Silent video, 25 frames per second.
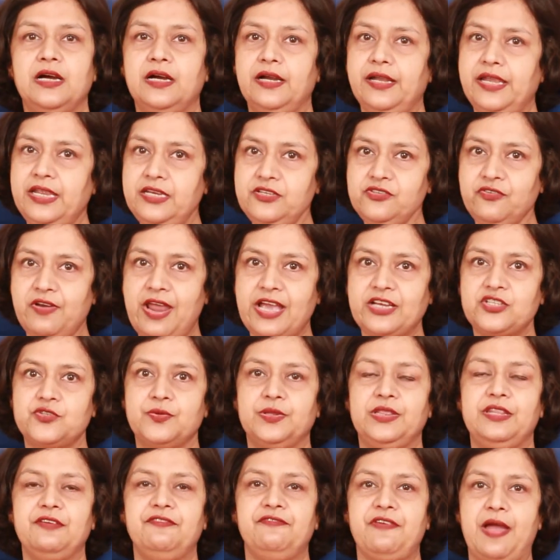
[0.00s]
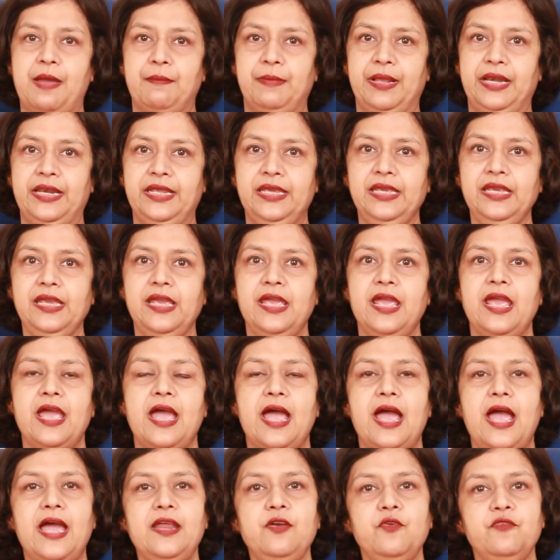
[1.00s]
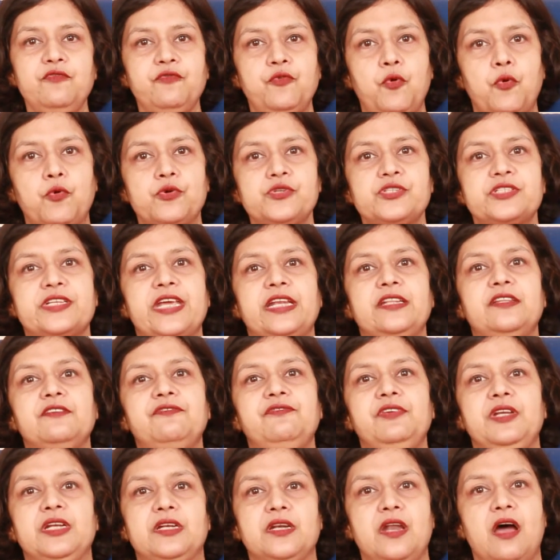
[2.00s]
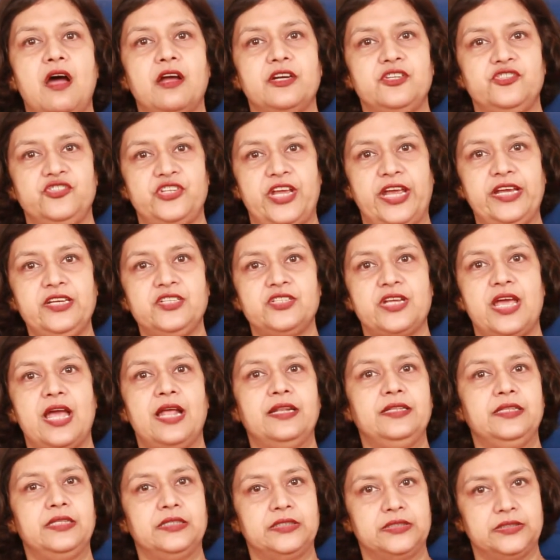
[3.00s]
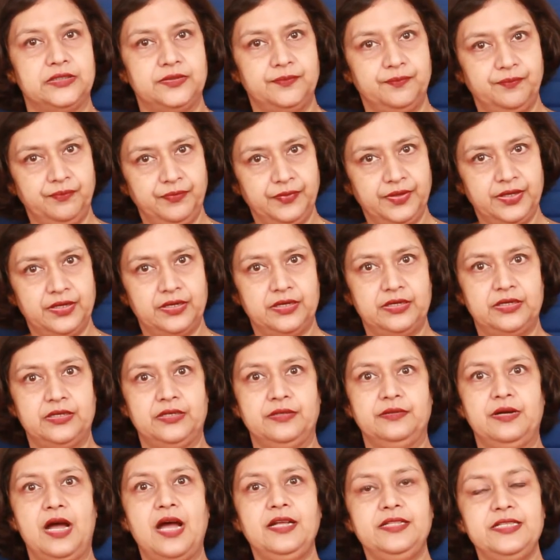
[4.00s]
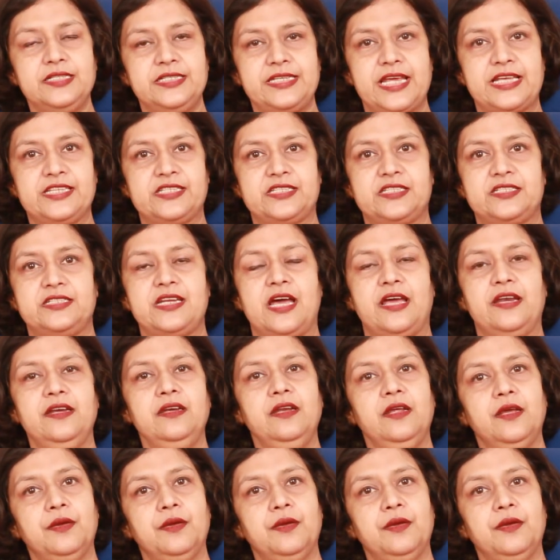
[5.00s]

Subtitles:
interact with the family, and of course get the fetal heart checked and the other tests done